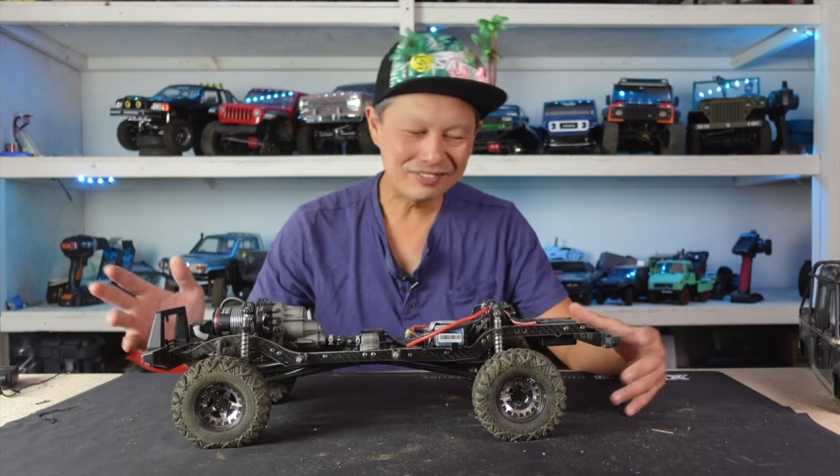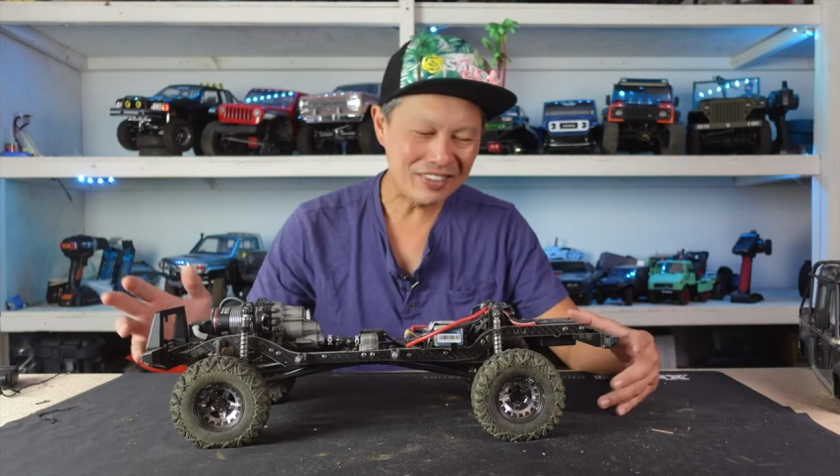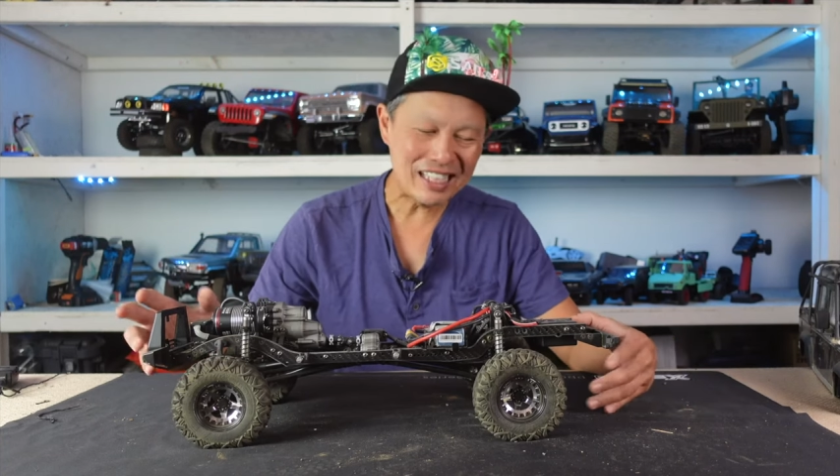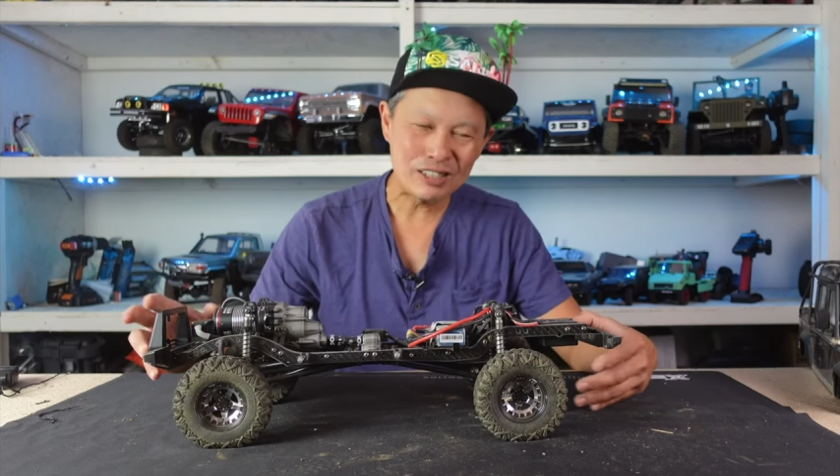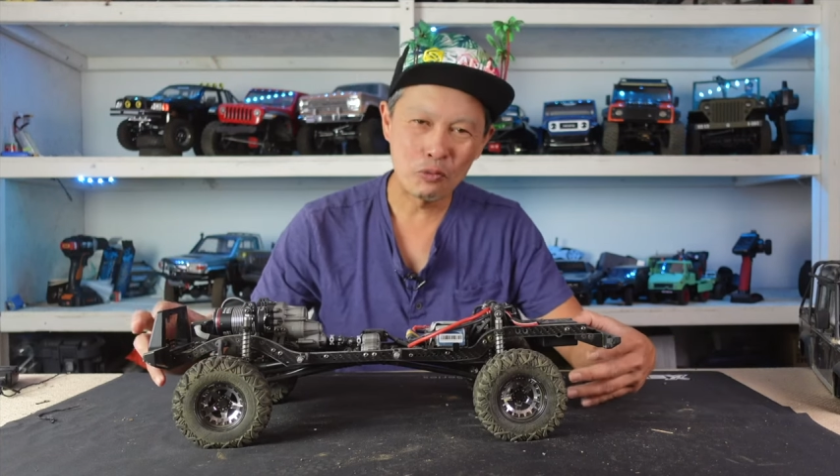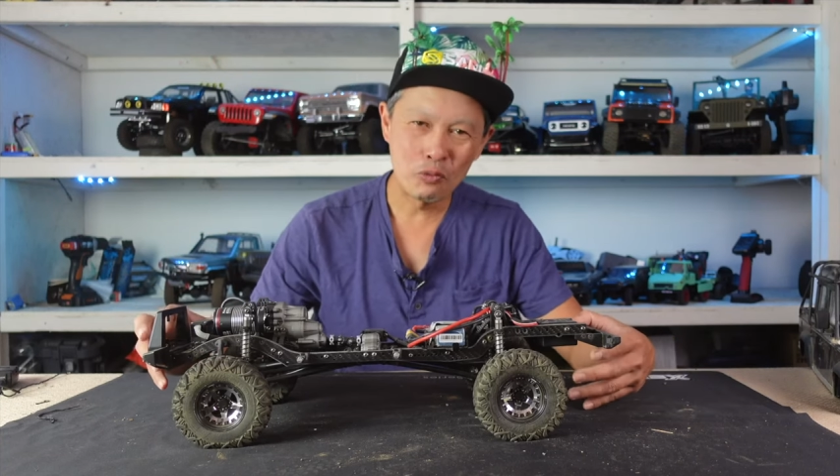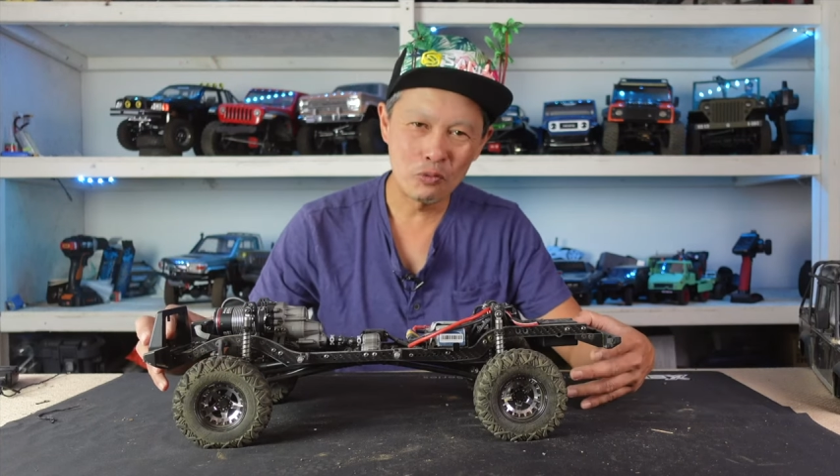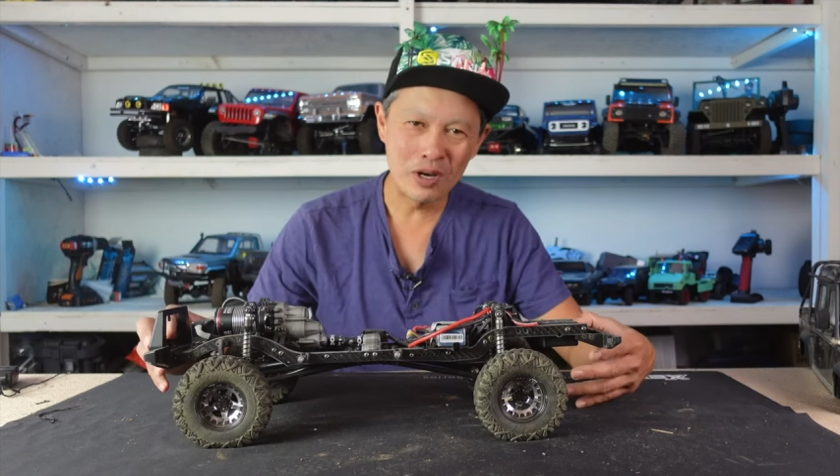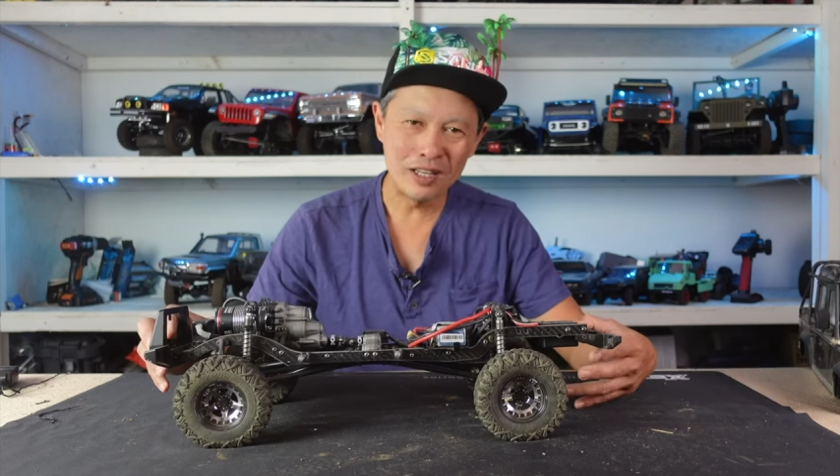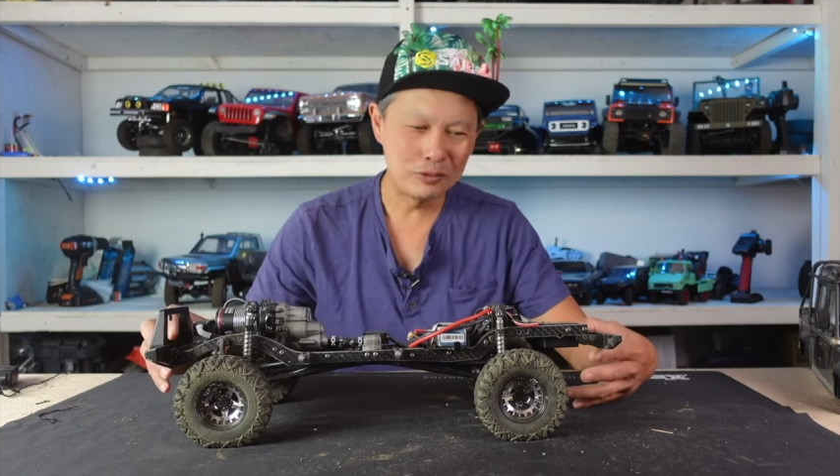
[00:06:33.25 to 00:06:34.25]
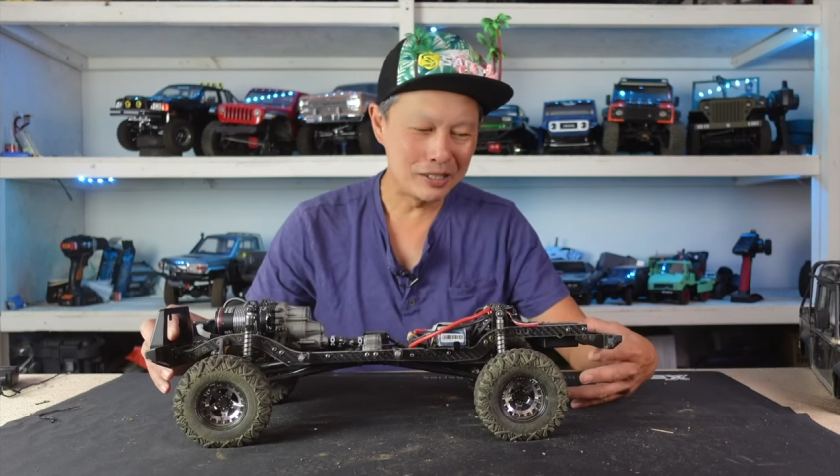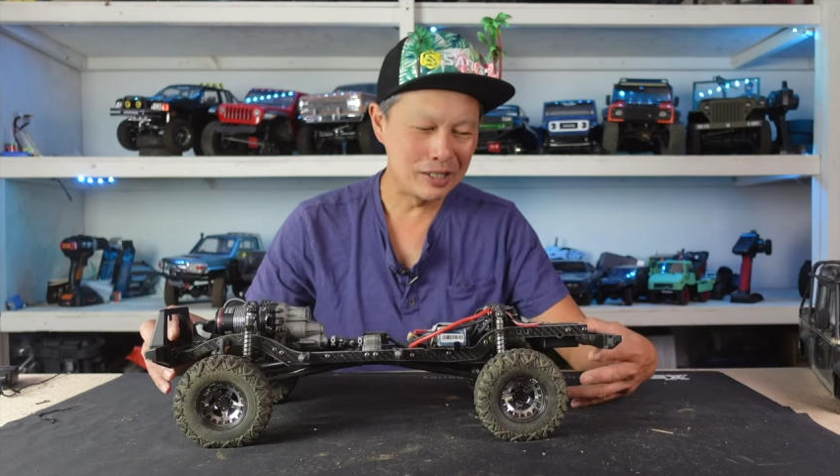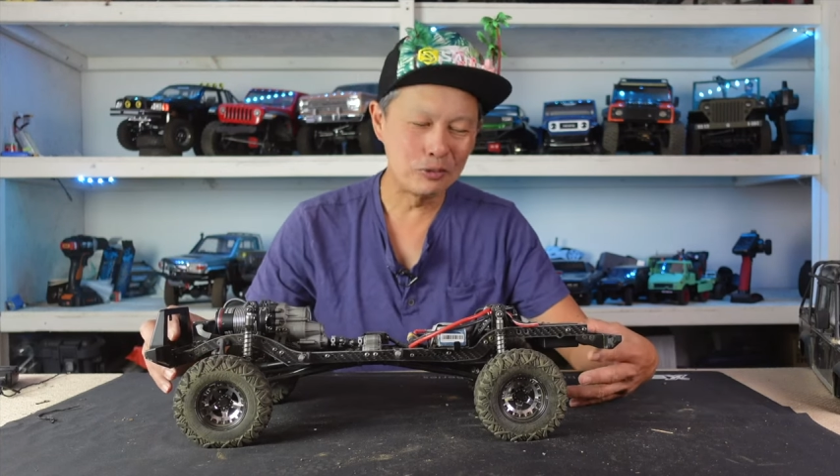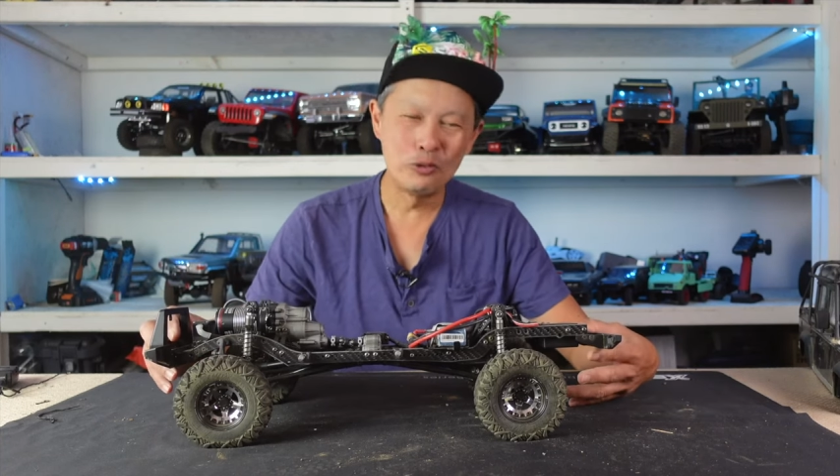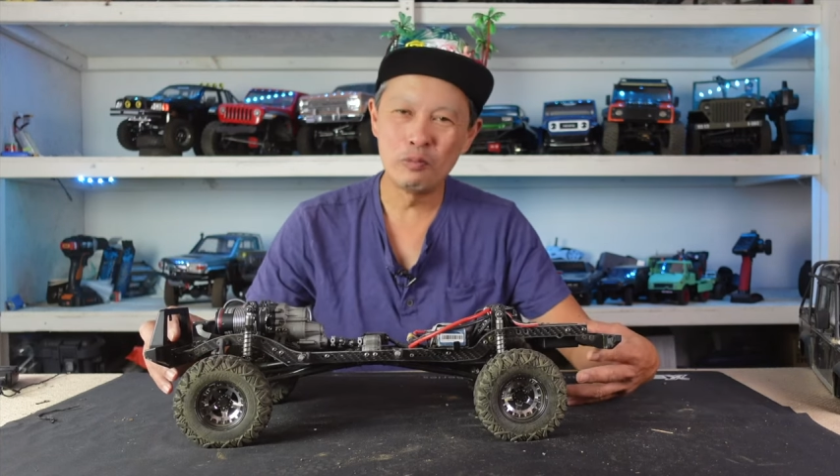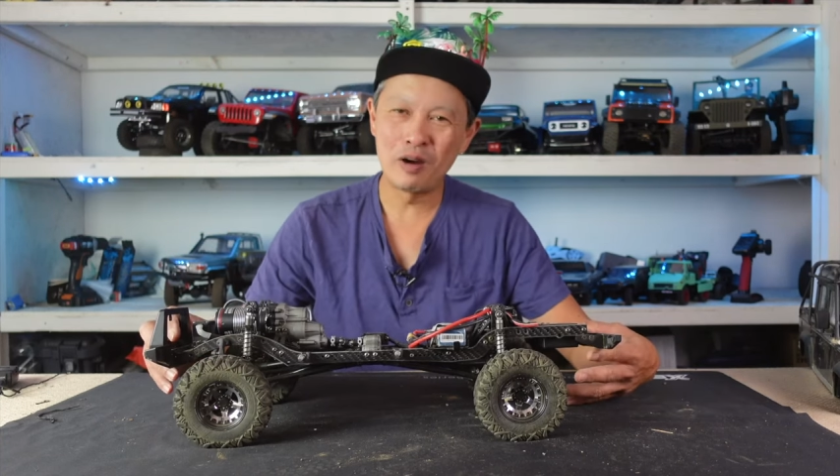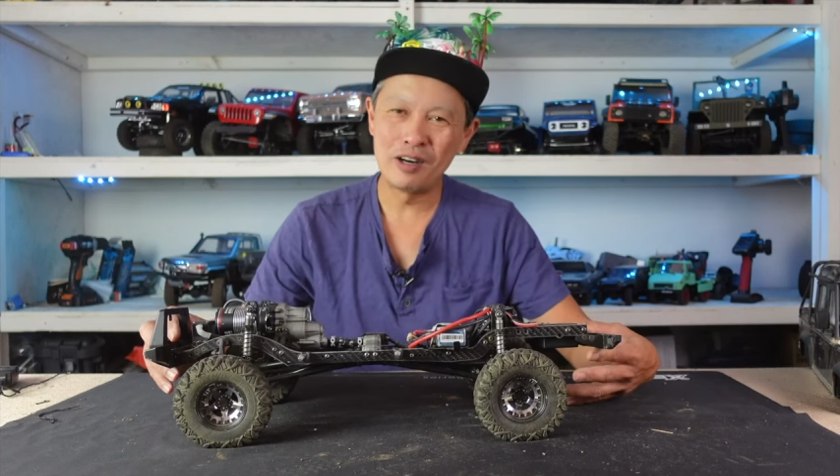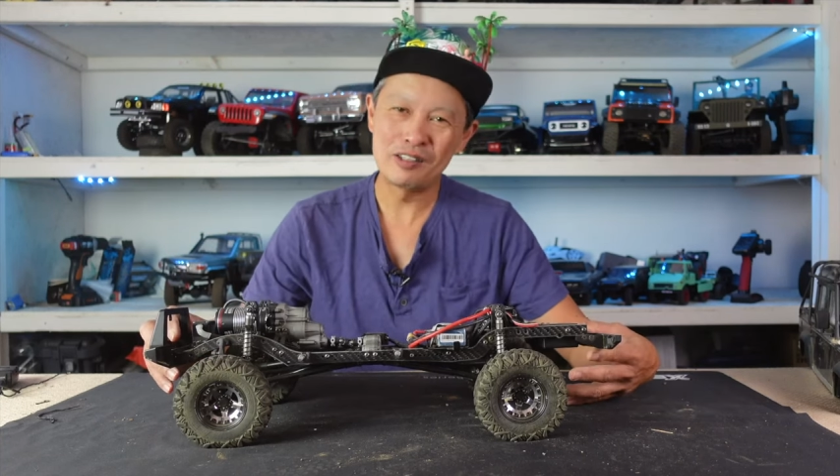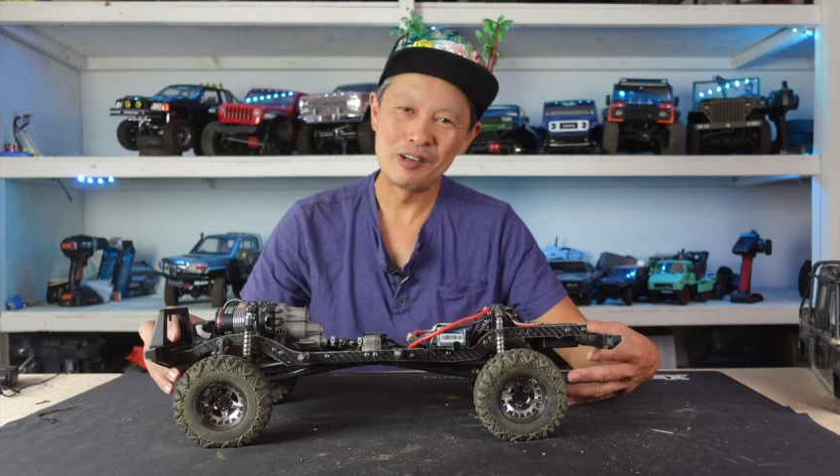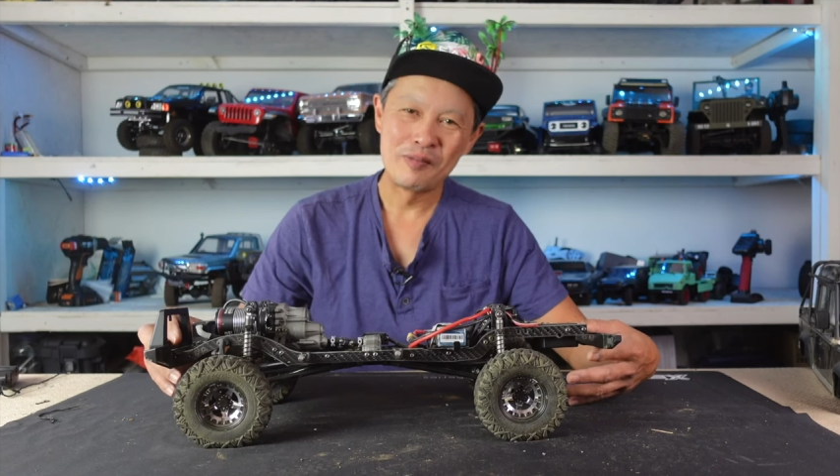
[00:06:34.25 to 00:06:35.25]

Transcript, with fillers: that's one really cool part